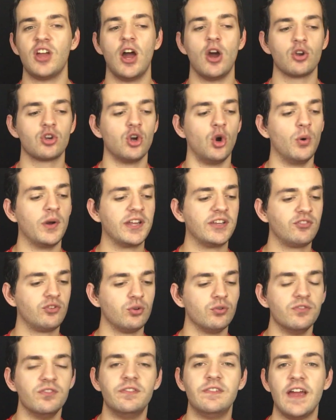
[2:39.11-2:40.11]
that are going
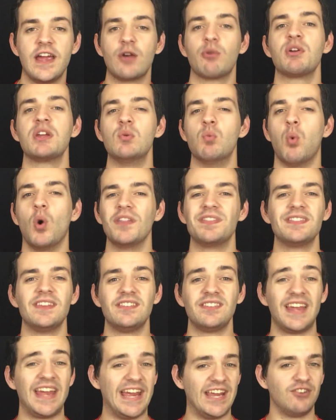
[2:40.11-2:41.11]
to vary what
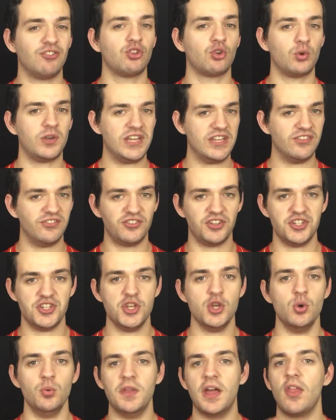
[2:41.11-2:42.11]
this answer is to
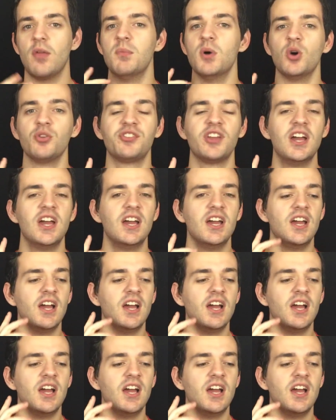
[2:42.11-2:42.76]
you. Now, the most